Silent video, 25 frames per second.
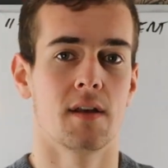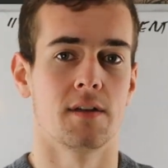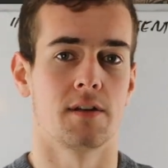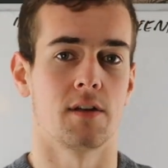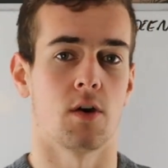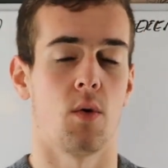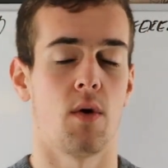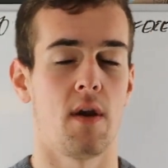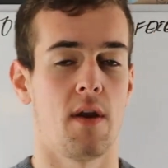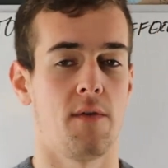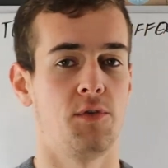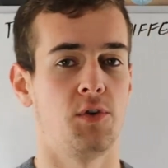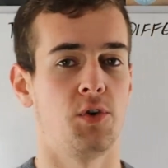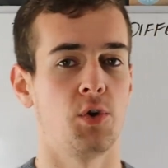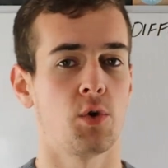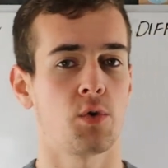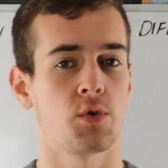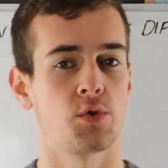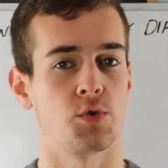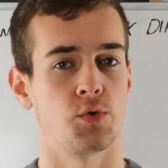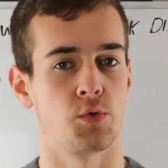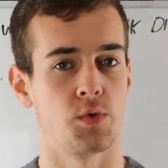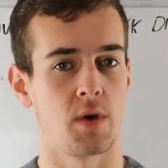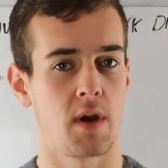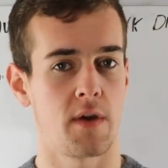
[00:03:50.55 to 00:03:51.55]
So if
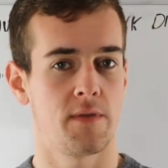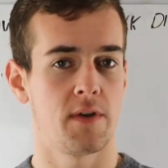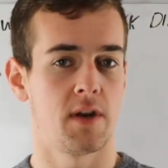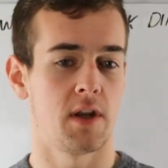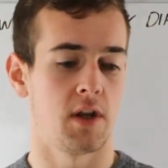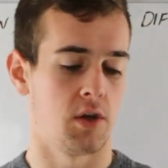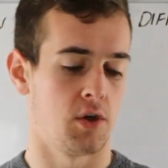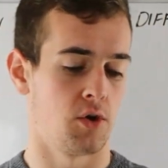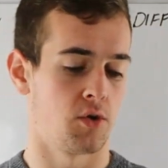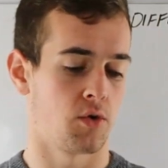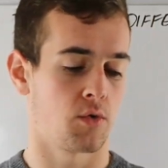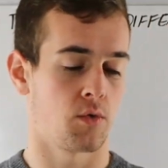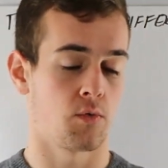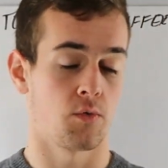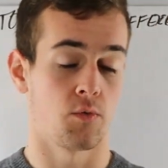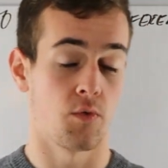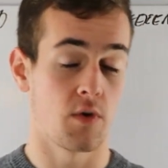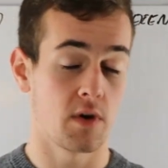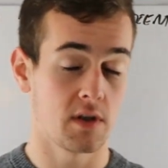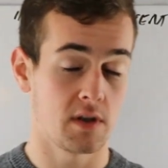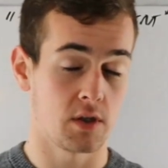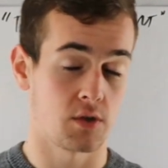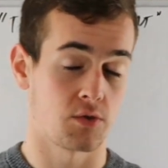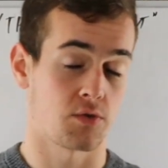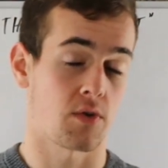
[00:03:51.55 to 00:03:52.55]
you're driven and you're
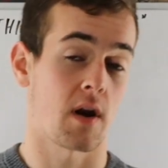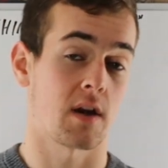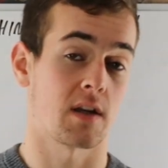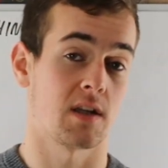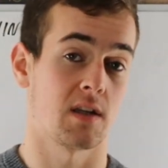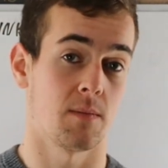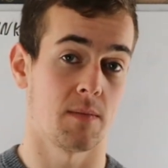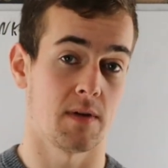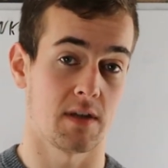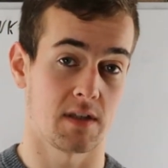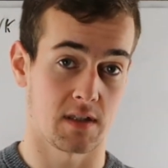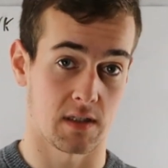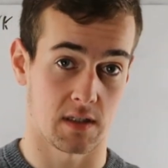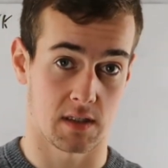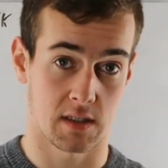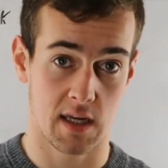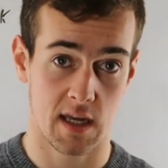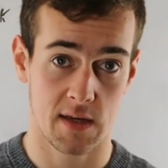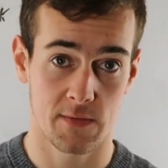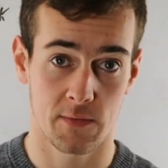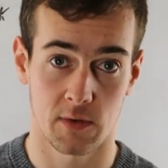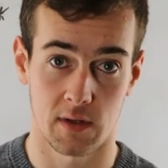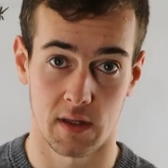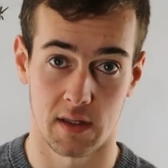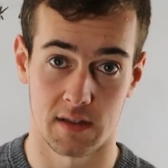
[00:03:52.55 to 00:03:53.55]
really trying to be
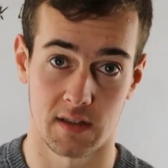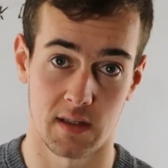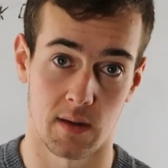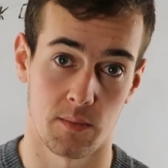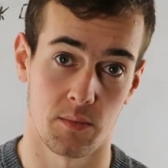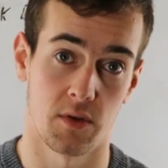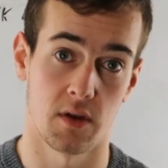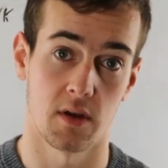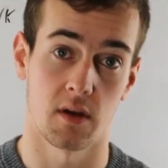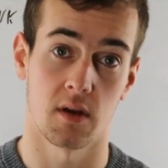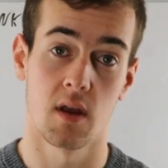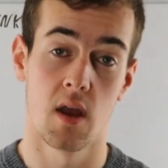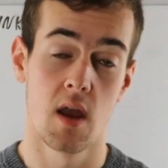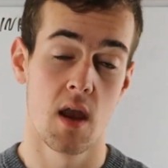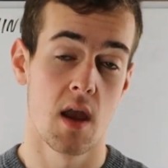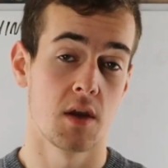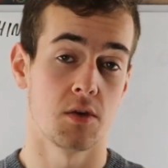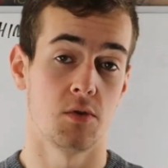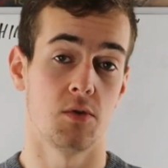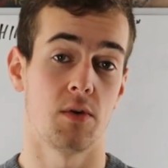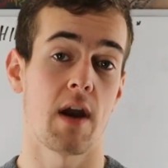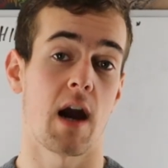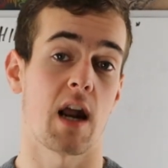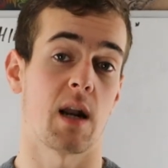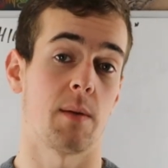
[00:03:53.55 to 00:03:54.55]
successful at something,
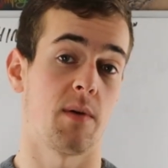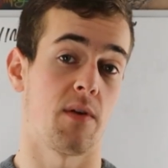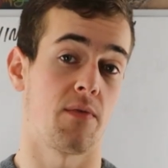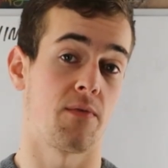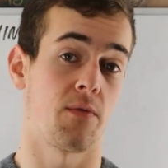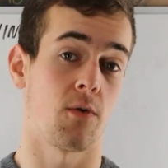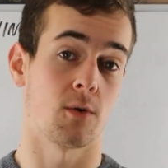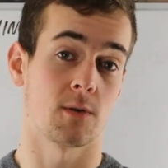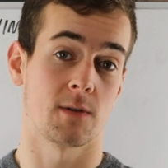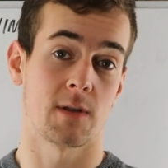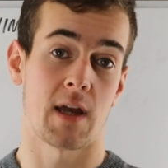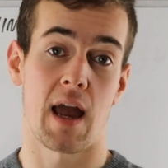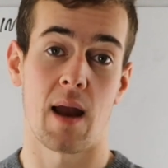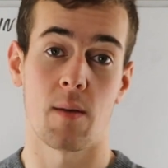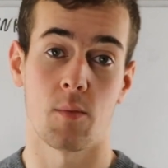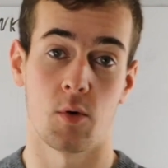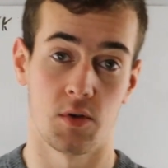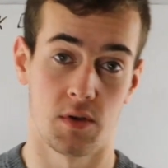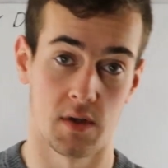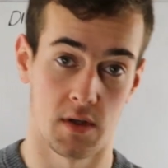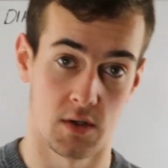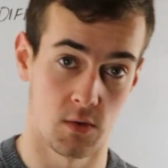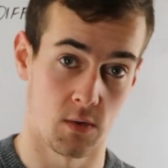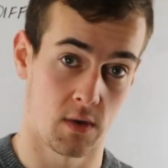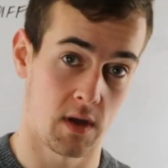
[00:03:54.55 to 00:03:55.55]
you got to be full time
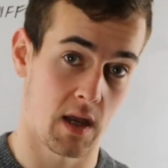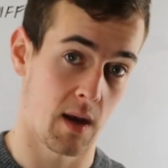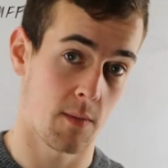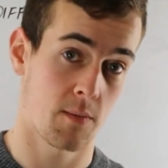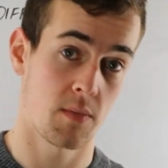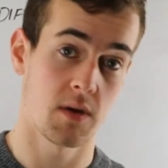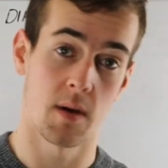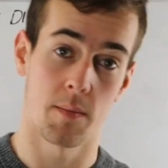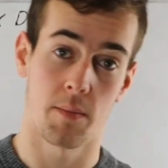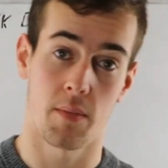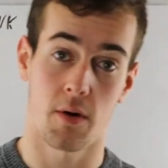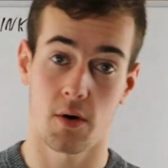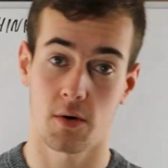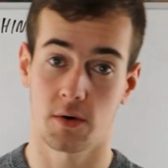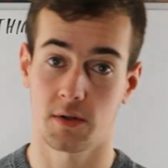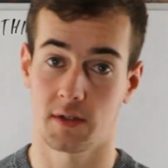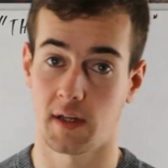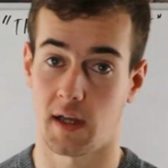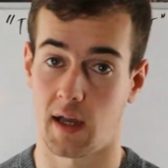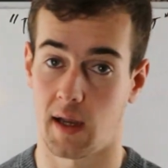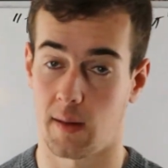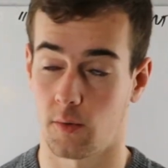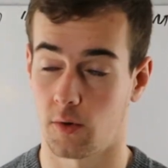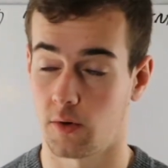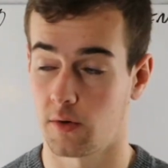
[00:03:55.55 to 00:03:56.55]
with it. You can't be a part
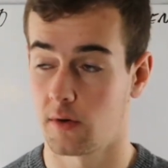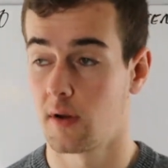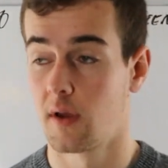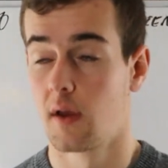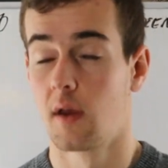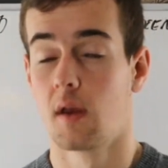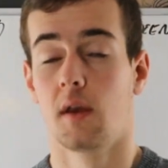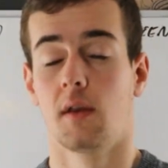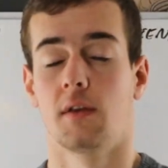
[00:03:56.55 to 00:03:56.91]
timer.